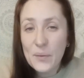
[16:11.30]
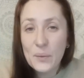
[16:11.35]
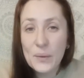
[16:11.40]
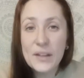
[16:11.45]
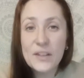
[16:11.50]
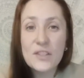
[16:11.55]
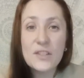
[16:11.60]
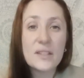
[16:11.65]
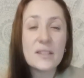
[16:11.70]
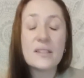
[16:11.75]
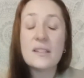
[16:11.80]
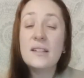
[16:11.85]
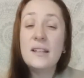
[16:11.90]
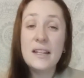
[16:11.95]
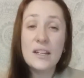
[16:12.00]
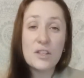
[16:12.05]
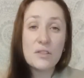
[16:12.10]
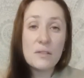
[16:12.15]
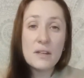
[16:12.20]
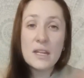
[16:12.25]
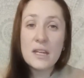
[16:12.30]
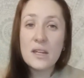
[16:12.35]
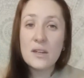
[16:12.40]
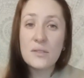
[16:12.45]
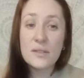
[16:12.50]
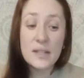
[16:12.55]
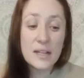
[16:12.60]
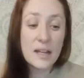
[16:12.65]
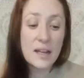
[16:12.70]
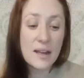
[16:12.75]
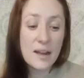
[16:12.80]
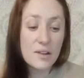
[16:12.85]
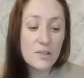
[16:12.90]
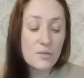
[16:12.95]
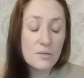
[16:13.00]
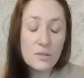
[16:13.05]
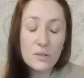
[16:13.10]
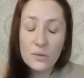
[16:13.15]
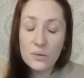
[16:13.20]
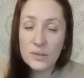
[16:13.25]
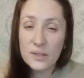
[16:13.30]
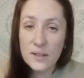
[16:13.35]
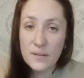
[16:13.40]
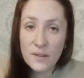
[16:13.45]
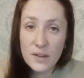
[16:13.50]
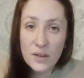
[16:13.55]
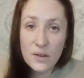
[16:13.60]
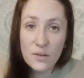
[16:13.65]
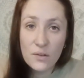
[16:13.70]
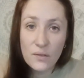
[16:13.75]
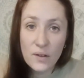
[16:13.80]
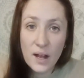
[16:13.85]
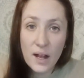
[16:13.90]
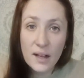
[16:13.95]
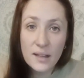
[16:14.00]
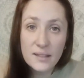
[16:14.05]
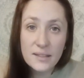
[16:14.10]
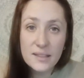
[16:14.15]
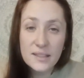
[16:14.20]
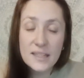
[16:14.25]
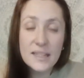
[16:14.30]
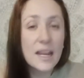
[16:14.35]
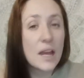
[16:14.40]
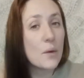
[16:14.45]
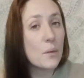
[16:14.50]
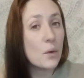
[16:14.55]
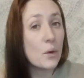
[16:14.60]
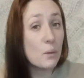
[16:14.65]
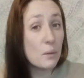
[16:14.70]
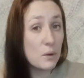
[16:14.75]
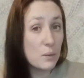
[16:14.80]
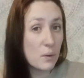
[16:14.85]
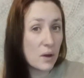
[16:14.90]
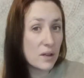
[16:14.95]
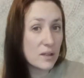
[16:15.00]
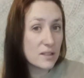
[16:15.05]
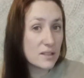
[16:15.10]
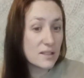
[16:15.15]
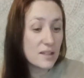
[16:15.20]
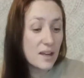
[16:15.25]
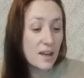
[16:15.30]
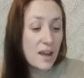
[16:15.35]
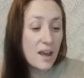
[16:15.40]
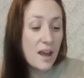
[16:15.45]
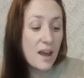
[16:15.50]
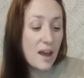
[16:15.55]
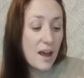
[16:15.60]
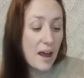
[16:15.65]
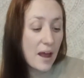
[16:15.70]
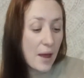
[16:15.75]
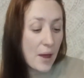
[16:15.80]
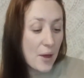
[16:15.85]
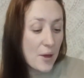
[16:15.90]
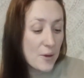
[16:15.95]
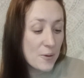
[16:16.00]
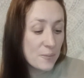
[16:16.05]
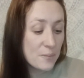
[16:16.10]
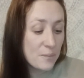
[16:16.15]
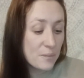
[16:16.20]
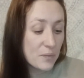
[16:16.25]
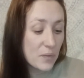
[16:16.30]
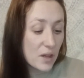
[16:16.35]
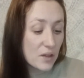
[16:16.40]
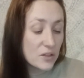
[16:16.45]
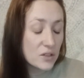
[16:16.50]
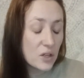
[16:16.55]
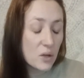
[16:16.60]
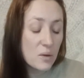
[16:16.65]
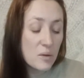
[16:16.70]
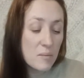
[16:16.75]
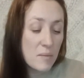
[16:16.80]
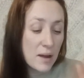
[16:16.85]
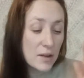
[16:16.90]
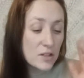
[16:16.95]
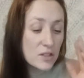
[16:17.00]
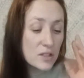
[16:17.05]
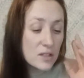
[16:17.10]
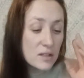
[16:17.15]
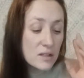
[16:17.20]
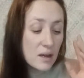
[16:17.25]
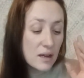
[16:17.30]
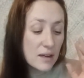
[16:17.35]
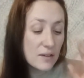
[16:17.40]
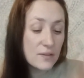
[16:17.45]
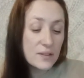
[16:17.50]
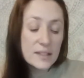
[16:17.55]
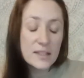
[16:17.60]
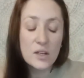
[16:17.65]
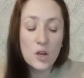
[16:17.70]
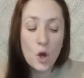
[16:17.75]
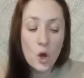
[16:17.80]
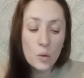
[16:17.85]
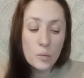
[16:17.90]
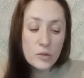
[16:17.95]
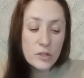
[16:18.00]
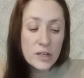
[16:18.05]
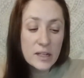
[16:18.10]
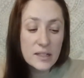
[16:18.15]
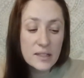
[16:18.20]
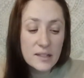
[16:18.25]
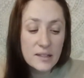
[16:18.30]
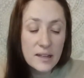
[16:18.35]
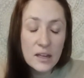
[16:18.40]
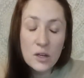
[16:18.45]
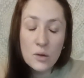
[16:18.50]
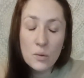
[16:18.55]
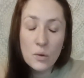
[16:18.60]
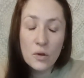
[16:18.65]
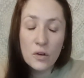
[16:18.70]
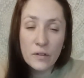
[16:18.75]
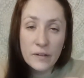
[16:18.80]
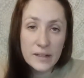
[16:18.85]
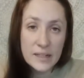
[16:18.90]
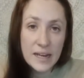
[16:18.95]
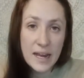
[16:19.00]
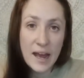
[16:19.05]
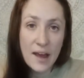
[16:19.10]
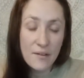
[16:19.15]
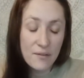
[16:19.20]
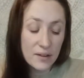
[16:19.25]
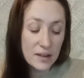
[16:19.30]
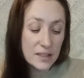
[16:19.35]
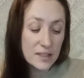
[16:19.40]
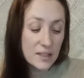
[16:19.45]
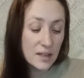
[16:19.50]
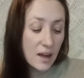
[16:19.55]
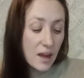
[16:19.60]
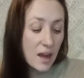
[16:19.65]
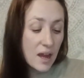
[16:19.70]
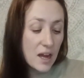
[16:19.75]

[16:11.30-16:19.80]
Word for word: We are just literally using the natural laws of the universe to get what we want. Um, so imagine if it's an object that you already have it.